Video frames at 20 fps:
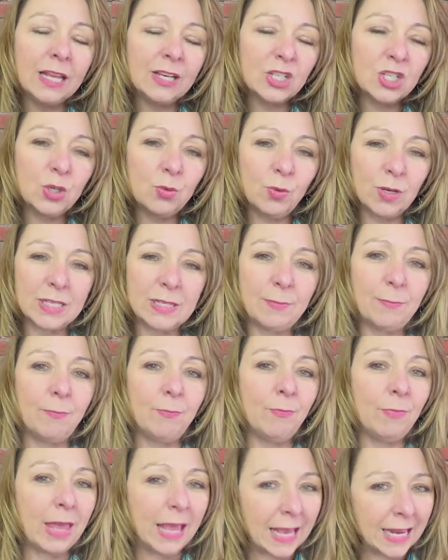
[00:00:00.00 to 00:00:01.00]
she wasn't
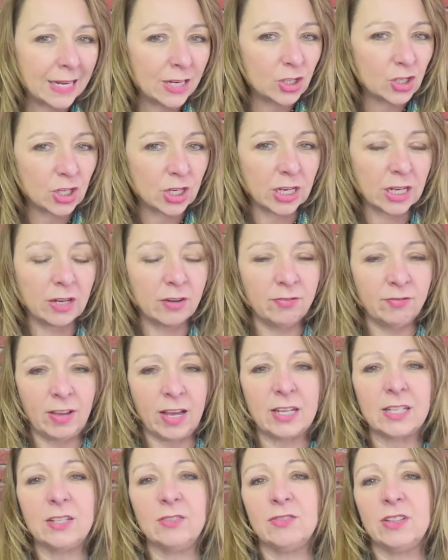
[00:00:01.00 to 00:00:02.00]
managing it
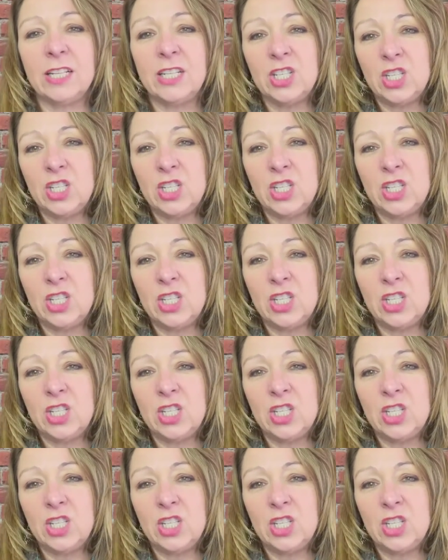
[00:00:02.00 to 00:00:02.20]
effectively.